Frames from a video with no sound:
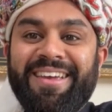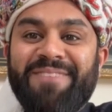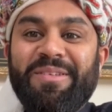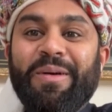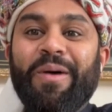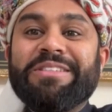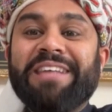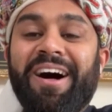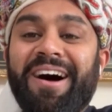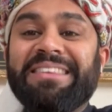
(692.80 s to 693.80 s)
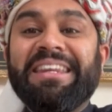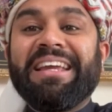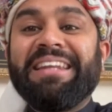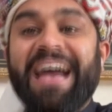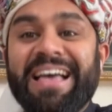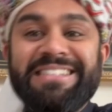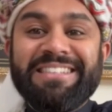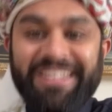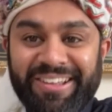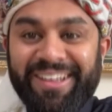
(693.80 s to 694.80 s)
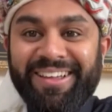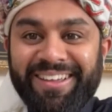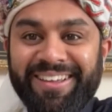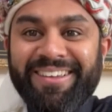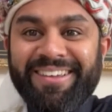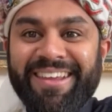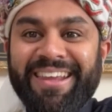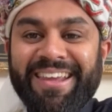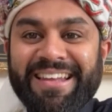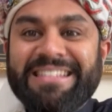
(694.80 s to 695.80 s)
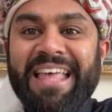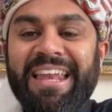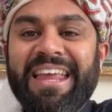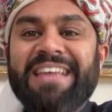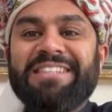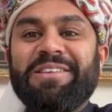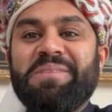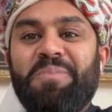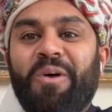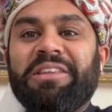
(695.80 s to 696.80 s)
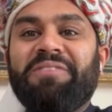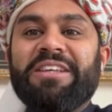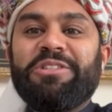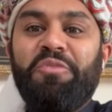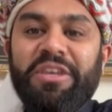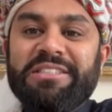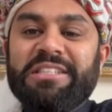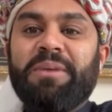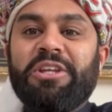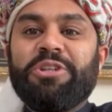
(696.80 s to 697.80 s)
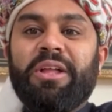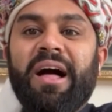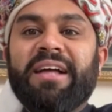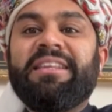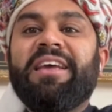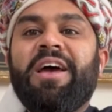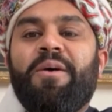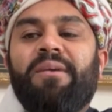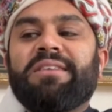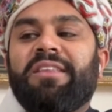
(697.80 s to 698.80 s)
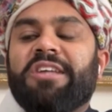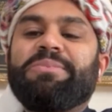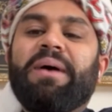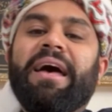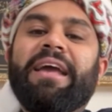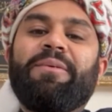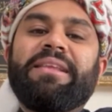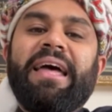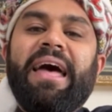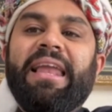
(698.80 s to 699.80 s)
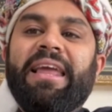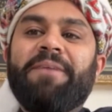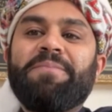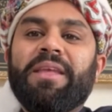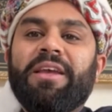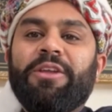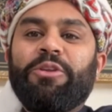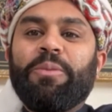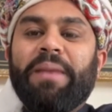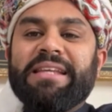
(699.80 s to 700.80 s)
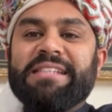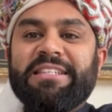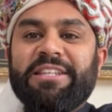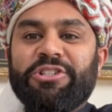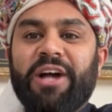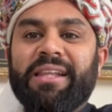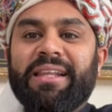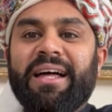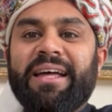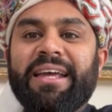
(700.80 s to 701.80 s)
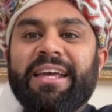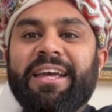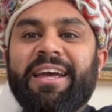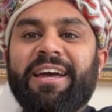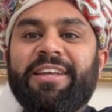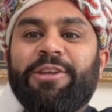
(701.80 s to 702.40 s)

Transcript: Because the heart recognizes Allah. You understand? So it's important for us to fix the spiritual heart. Ask Allah subhanahu wa ta'ala to bless us, inshaAllah uh, to